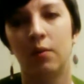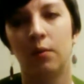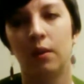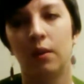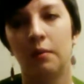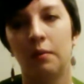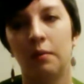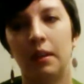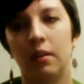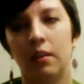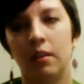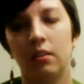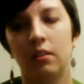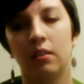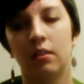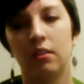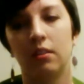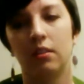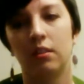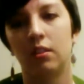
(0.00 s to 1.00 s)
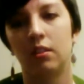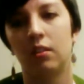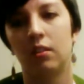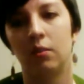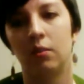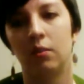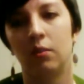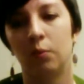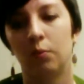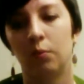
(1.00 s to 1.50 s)
I mean,
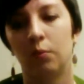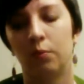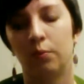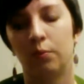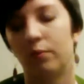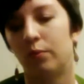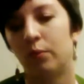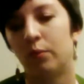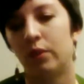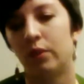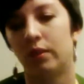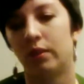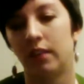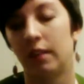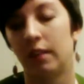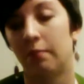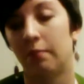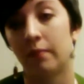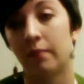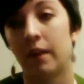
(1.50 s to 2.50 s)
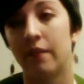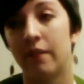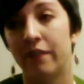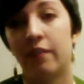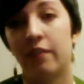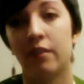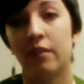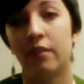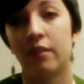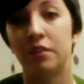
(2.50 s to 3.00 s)
like, my
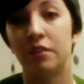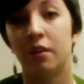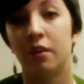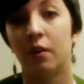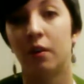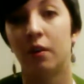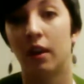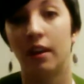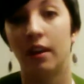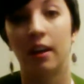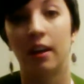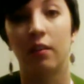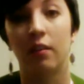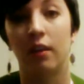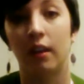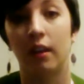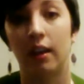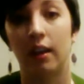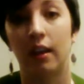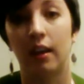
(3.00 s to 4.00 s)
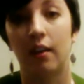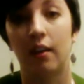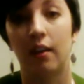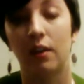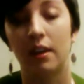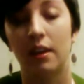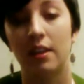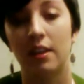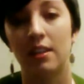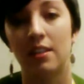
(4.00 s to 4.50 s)
favorite show on air right now
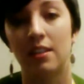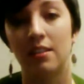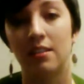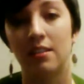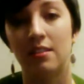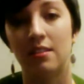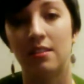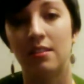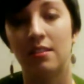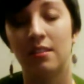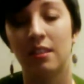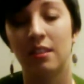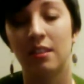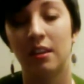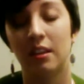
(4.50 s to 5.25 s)
is